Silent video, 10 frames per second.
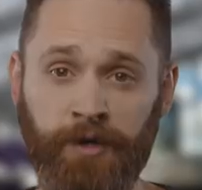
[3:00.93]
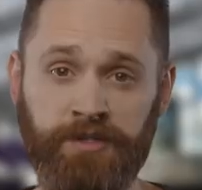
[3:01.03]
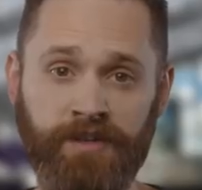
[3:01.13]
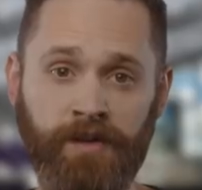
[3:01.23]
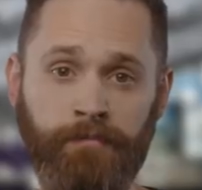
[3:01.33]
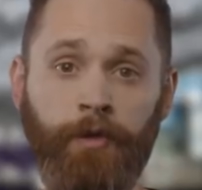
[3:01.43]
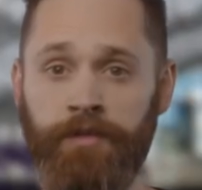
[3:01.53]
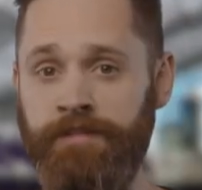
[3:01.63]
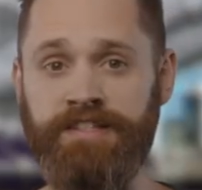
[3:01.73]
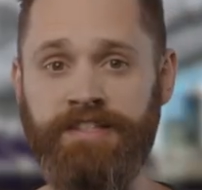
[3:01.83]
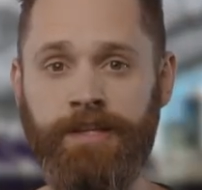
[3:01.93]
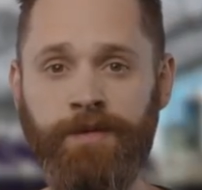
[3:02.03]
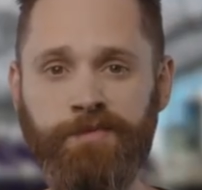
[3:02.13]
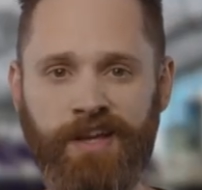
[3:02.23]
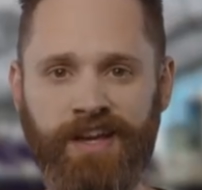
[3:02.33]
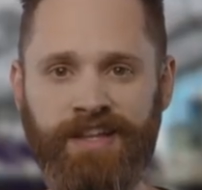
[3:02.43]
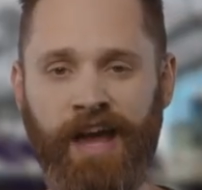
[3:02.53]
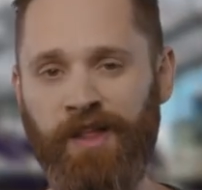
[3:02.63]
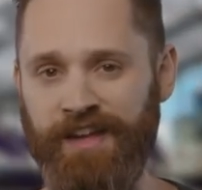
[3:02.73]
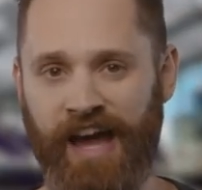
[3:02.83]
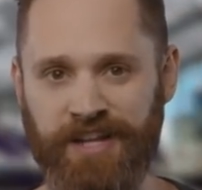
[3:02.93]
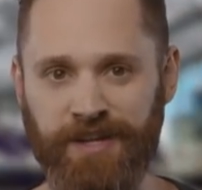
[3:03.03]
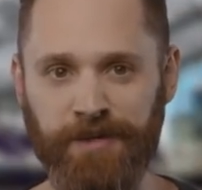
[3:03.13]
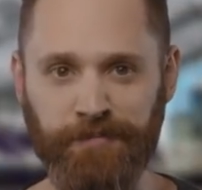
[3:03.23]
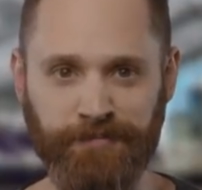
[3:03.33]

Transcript: version of both of these teams and how they got here.